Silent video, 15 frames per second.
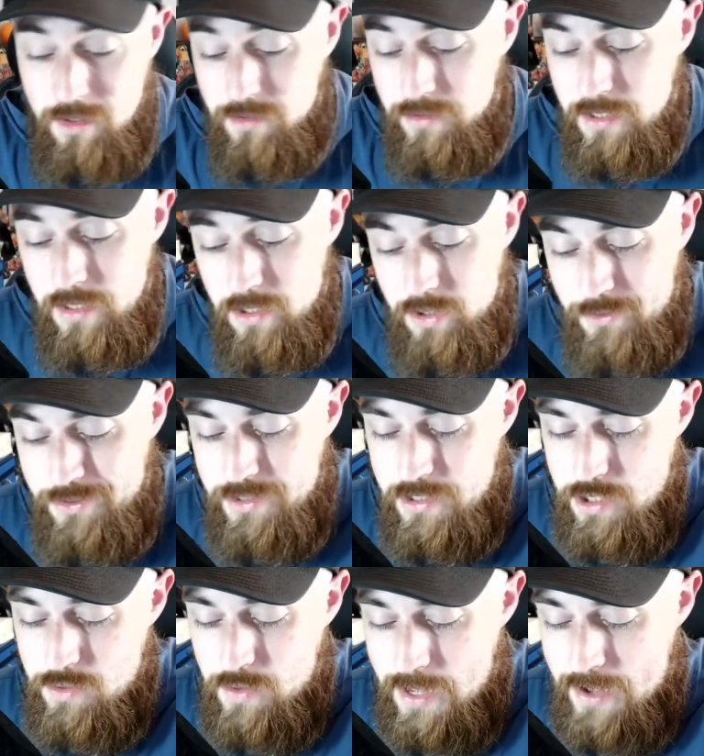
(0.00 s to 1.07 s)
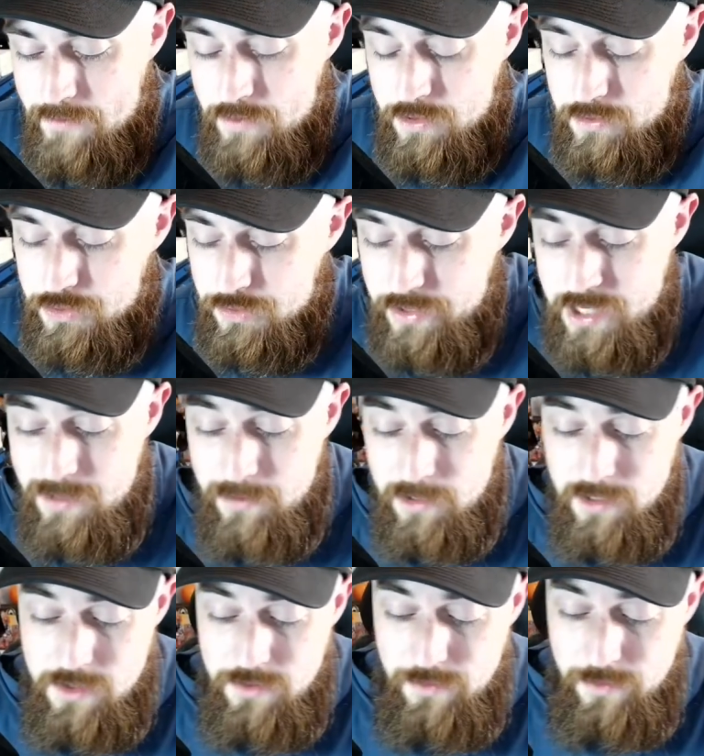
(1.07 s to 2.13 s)
You know when you have a dream
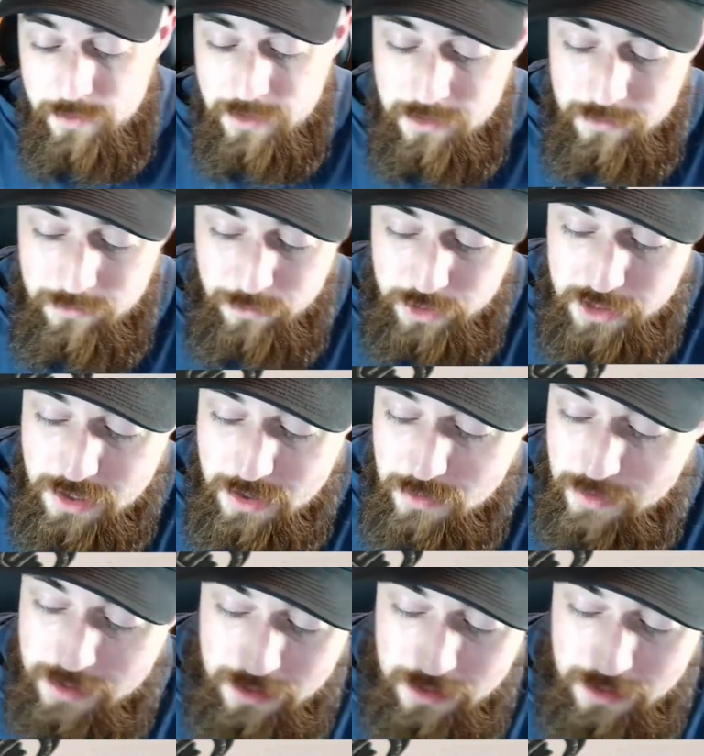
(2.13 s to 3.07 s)
and when you